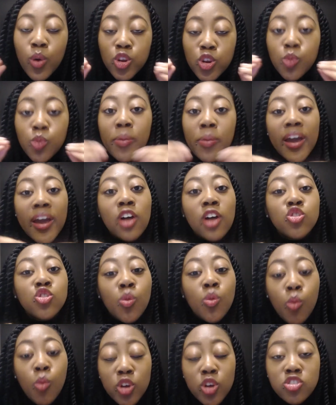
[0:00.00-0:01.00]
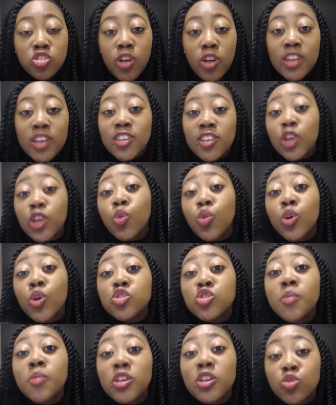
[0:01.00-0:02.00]
you pick out your moisturizer, you want
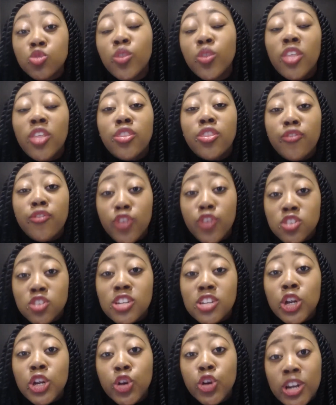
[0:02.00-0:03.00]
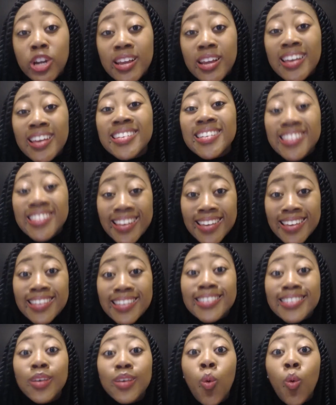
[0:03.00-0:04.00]
to make sure that the first ingredient
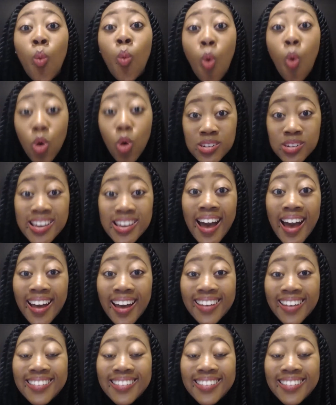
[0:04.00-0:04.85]
is water.